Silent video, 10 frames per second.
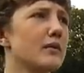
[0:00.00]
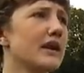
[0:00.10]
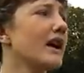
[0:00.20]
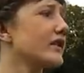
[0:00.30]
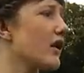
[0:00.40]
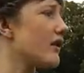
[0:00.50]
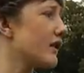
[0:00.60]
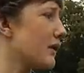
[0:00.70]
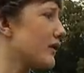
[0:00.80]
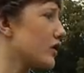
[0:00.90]
yeah, so
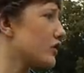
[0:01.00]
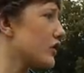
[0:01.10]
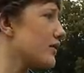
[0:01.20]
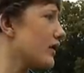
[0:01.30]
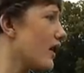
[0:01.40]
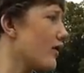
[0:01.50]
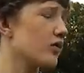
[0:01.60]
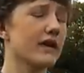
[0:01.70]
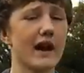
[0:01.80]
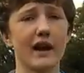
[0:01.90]
hopefully we'll have a good trip. I've
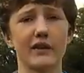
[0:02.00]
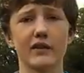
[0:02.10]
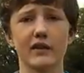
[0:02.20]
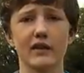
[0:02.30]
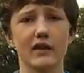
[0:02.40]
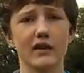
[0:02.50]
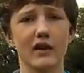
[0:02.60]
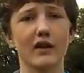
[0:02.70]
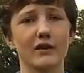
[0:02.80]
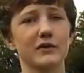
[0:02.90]
already had,
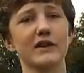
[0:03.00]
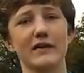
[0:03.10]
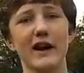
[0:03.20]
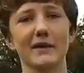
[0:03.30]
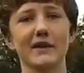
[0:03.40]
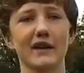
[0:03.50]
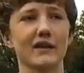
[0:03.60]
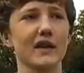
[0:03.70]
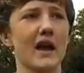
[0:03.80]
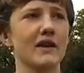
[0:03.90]
you'll see on the
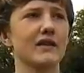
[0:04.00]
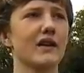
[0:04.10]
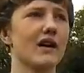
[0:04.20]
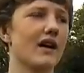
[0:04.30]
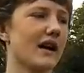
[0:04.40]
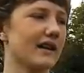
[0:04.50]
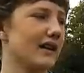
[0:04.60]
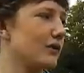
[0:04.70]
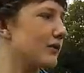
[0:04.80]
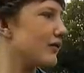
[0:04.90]
outtakes at the end, I had
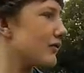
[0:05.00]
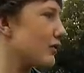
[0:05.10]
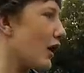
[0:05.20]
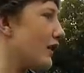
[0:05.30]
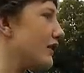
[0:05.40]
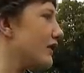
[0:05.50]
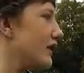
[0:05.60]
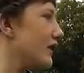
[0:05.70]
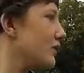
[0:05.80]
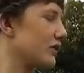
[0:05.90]
a little run,
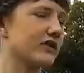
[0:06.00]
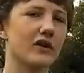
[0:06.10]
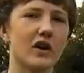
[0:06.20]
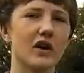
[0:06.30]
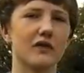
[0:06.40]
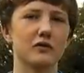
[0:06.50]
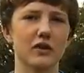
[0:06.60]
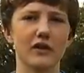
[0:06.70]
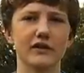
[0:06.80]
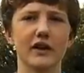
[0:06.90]
or sort of half a
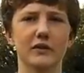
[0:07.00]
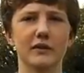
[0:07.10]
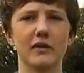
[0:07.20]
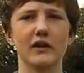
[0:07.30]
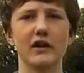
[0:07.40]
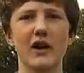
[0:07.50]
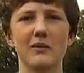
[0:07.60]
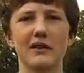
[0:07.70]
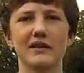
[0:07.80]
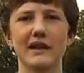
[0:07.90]
run, stuttering run. The
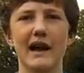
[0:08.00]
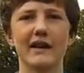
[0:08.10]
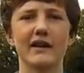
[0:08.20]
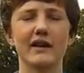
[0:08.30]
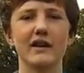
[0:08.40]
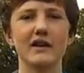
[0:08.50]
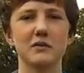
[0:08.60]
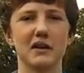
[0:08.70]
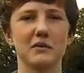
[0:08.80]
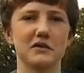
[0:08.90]
line went slack
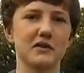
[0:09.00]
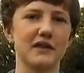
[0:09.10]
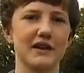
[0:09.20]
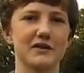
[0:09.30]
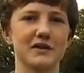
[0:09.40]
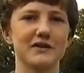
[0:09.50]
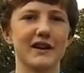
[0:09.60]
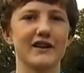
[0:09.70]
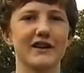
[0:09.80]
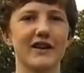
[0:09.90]
when I was doing the intro a
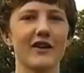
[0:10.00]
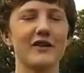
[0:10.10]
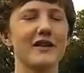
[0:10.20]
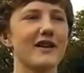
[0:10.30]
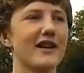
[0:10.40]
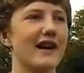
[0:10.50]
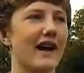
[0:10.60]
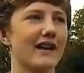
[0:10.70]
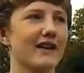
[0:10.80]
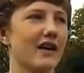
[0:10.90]
second ago,
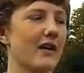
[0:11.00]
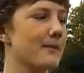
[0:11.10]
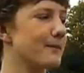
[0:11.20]
and